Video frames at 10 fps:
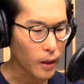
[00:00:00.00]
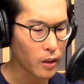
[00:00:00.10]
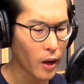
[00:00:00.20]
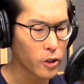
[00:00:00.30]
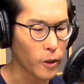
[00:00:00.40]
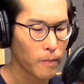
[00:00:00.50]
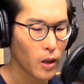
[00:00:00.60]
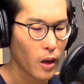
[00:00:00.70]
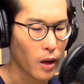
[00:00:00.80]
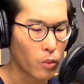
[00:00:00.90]
Gotcha.
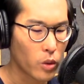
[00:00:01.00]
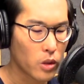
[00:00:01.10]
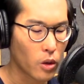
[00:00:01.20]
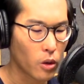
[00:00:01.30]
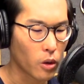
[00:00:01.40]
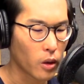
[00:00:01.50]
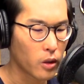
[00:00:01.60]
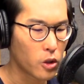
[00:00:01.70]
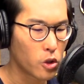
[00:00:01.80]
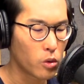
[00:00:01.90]
And was there,
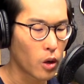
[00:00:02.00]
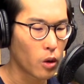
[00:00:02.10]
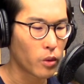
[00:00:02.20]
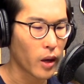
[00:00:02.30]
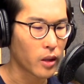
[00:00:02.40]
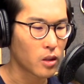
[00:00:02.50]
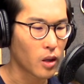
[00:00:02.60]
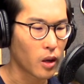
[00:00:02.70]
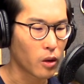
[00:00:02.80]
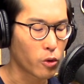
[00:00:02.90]
did you know
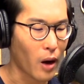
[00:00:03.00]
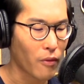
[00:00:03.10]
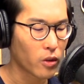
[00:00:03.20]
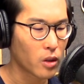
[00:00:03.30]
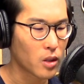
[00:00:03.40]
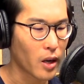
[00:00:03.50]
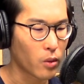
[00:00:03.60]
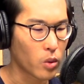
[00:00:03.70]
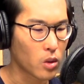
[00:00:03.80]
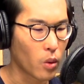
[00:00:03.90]
that graphic design
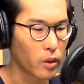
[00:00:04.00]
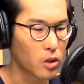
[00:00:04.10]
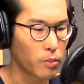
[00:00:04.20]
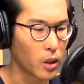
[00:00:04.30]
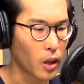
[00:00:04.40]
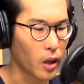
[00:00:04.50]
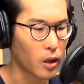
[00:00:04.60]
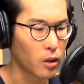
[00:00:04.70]
was going to be it?